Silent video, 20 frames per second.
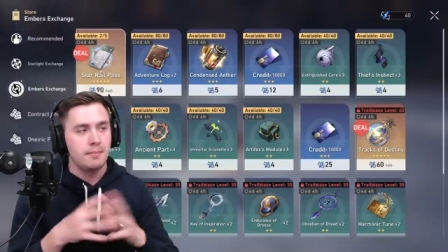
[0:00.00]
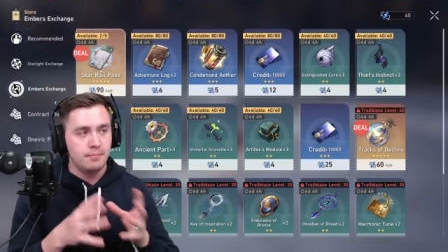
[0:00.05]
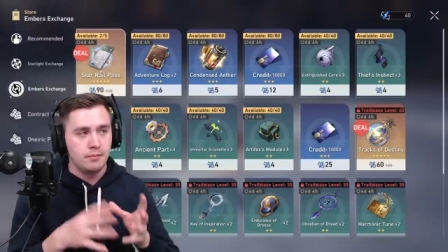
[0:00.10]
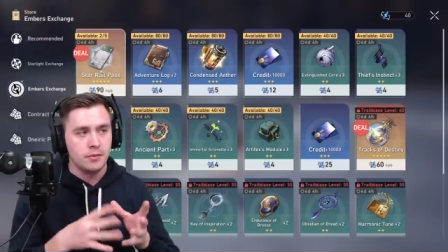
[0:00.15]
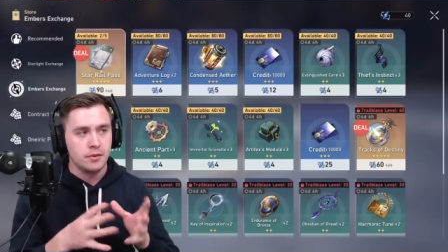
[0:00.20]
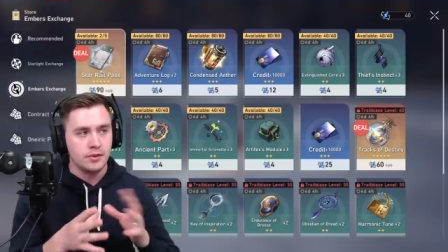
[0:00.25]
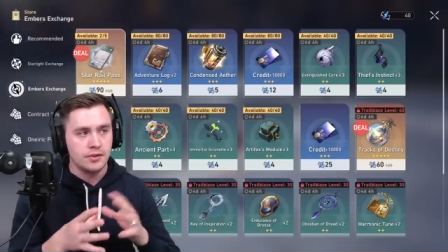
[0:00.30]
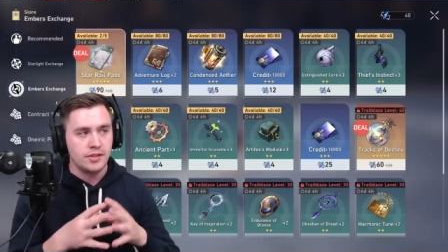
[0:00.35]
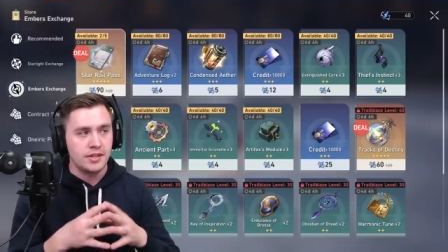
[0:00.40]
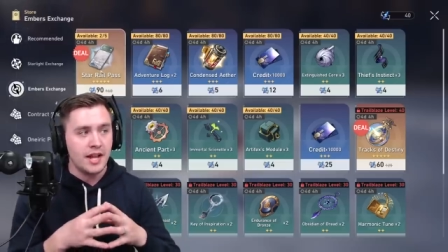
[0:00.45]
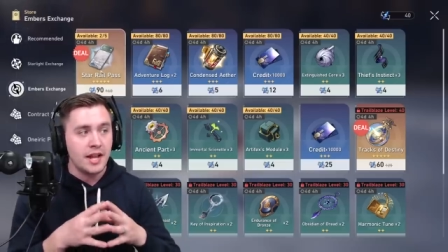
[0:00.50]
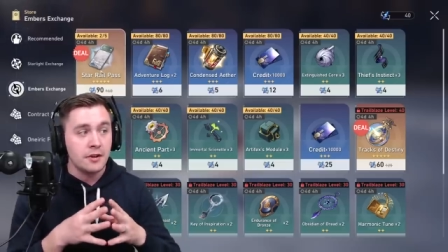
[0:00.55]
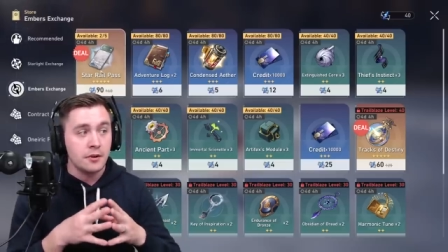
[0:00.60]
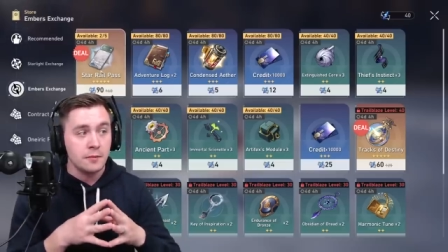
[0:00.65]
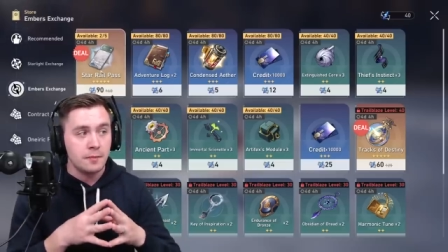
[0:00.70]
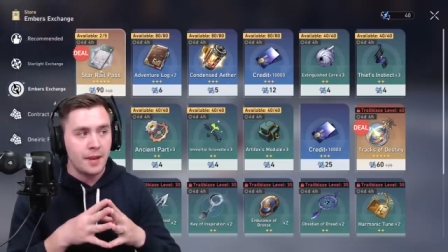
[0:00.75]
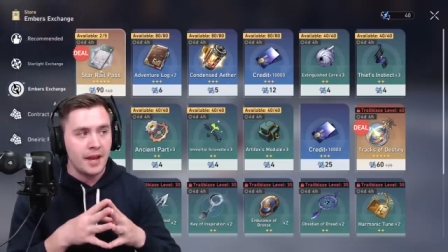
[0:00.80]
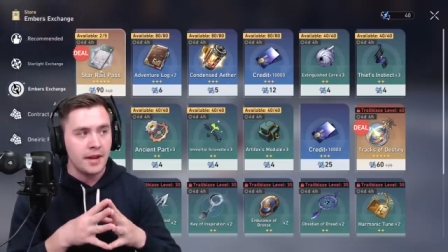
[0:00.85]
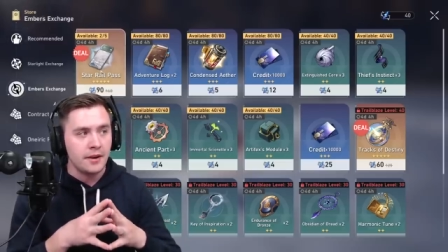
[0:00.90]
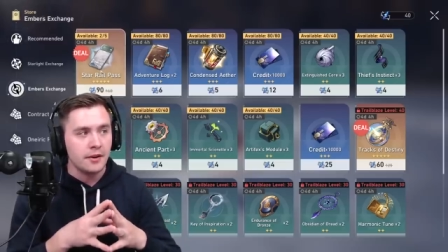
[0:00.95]
or standard
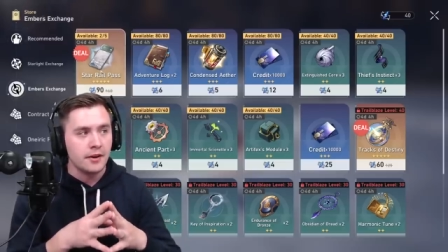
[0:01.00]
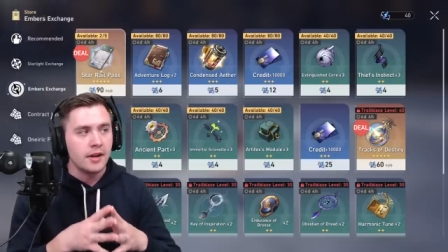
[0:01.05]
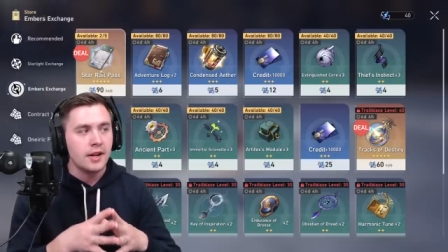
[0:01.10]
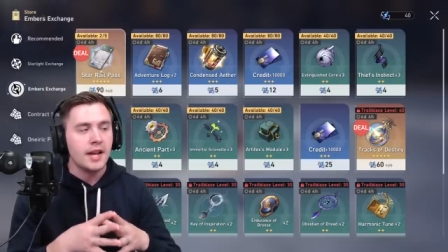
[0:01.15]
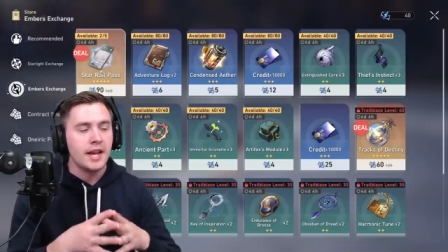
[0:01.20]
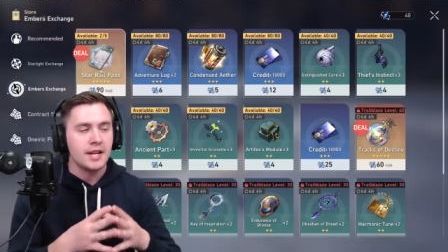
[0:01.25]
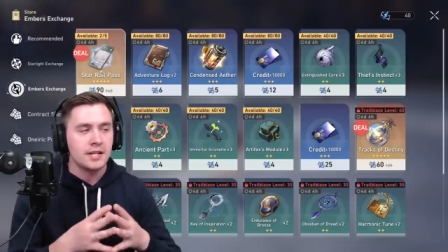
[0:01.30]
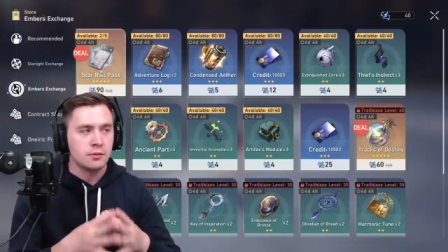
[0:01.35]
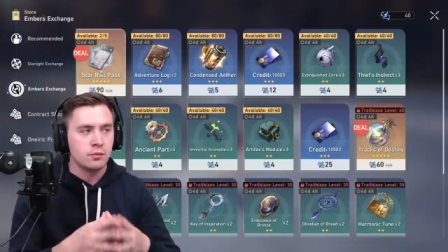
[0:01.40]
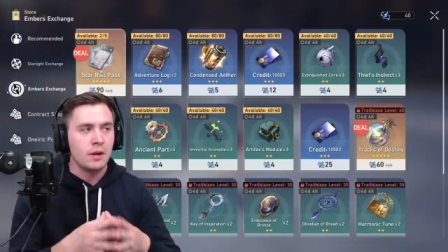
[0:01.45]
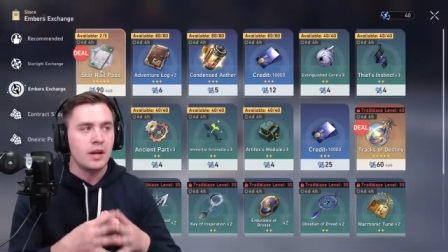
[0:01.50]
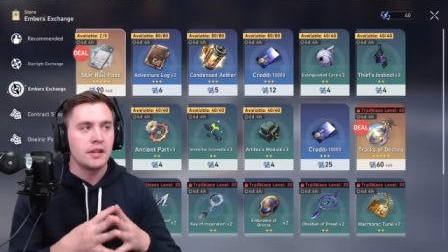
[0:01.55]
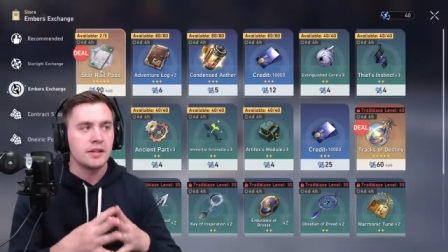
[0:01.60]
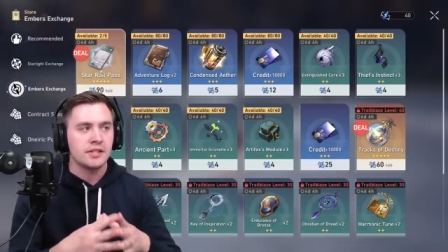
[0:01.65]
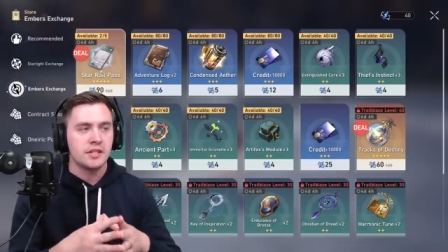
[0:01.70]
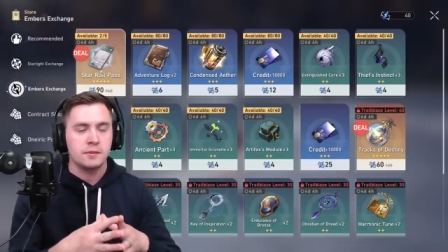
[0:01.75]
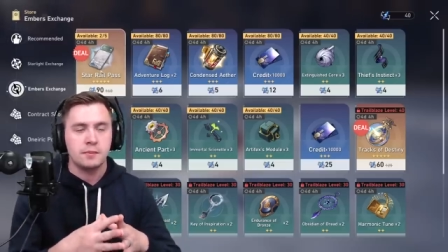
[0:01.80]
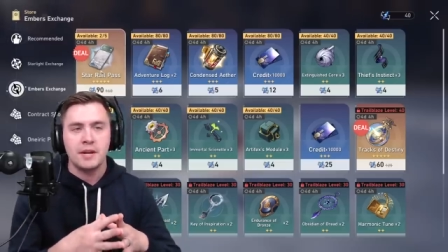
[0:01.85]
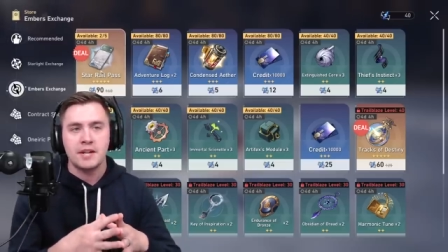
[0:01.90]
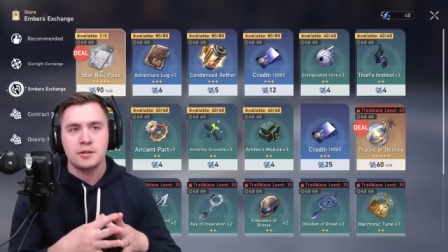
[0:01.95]
banner as well as a
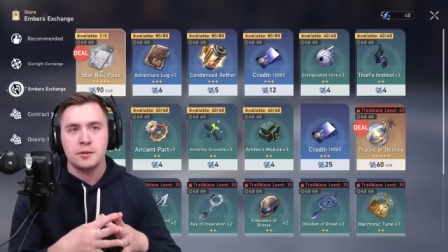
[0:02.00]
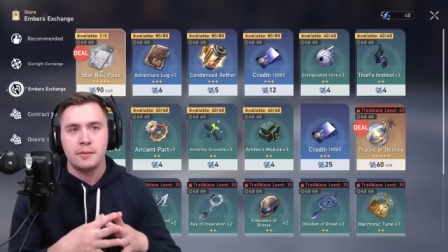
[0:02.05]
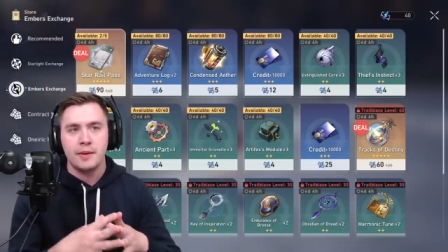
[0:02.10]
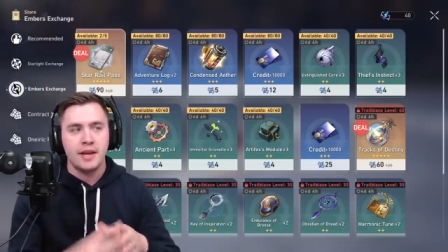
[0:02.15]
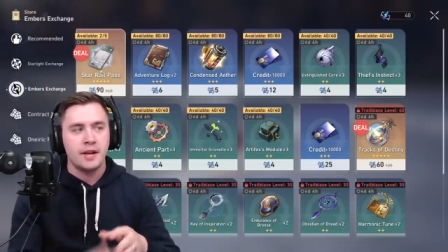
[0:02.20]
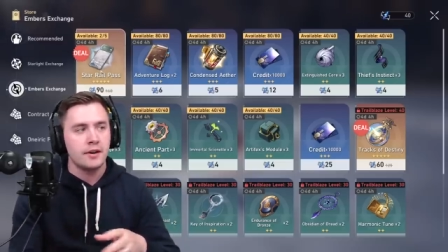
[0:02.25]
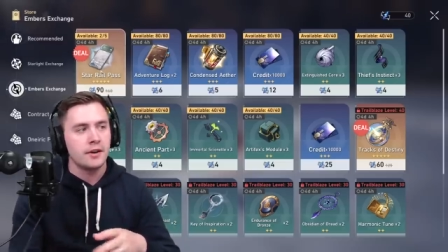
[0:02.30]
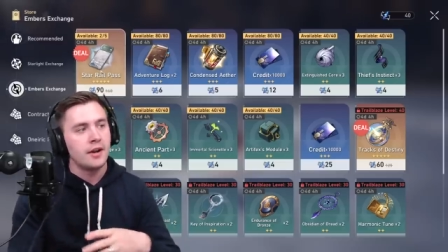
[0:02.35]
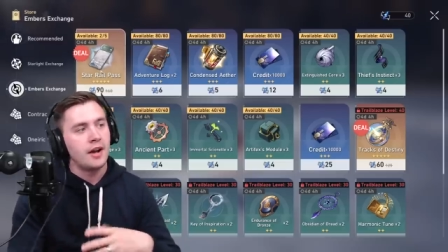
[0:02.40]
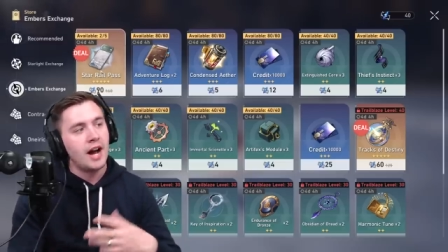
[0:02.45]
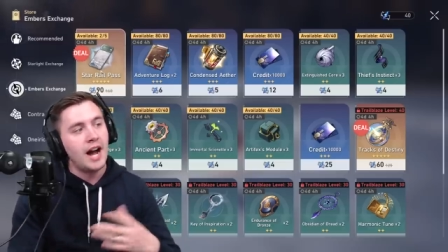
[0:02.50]
special banner.